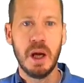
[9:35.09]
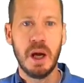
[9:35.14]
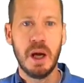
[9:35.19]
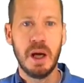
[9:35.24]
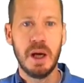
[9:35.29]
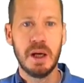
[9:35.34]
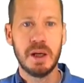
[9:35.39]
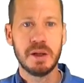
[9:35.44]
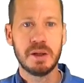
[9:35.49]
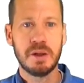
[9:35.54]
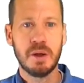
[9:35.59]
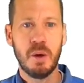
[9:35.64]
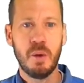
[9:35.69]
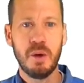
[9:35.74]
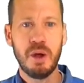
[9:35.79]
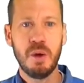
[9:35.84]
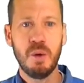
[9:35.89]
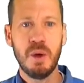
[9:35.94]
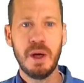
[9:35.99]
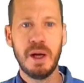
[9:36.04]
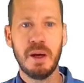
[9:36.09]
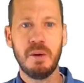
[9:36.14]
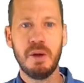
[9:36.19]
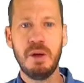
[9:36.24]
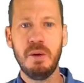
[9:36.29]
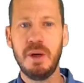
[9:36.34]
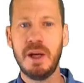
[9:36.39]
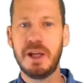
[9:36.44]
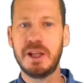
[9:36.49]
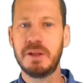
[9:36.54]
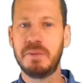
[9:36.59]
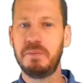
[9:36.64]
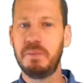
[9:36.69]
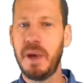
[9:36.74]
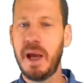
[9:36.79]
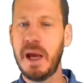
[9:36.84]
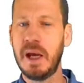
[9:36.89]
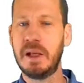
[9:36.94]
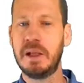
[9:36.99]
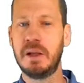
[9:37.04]
Uh, so you would, you would
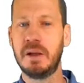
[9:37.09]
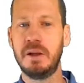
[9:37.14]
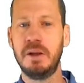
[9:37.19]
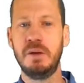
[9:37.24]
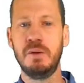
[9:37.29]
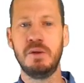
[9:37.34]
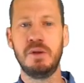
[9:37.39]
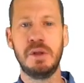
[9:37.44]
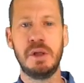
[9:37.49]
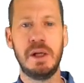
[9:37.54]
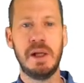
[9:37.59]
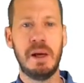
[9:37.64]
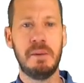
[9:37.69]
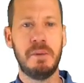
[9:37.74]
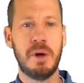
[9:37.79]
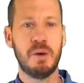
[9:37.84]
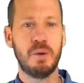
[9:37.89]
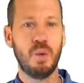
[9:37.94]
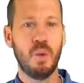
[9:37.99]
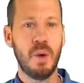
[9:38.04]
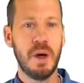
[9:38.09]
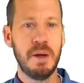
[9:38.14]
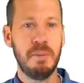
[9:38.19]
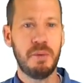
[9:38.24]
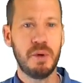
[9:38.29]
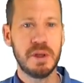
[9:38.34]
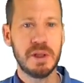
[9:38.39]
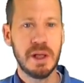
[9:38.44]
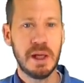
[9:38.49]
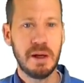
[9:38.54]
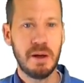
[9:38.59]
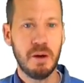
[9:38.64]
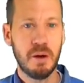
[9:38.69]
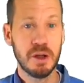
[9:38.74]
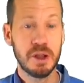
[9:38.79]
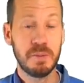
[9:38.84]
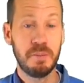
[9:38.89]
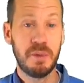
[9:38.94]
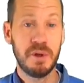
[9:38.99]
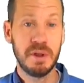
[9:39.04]
expect usually about 1%
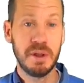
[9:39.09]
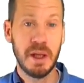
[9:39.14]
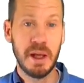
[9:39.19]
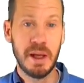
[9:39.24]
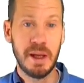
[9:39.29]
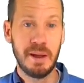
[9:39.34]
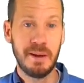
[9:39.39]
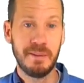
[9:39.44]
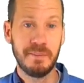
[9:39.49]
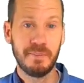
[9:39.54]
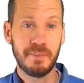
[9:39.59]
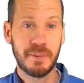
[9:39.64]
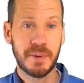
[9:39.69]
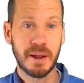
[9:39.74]
loss per day.